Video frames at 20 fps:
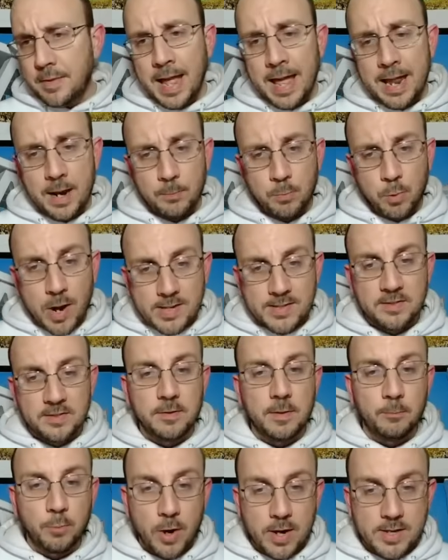and an
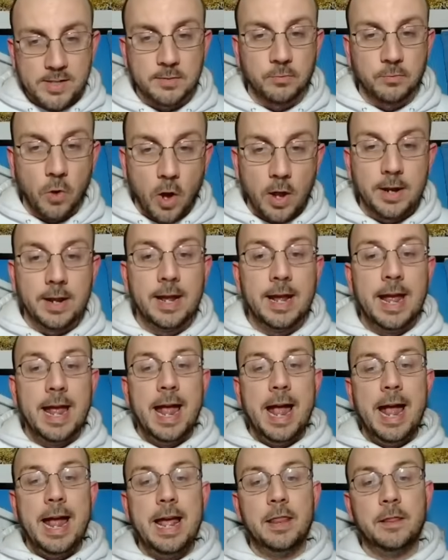impressive run
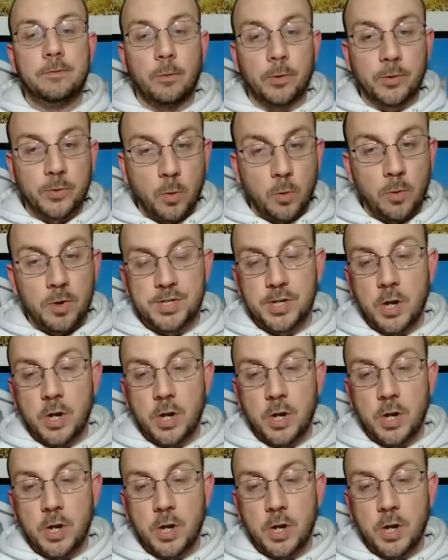in the fourth quarter.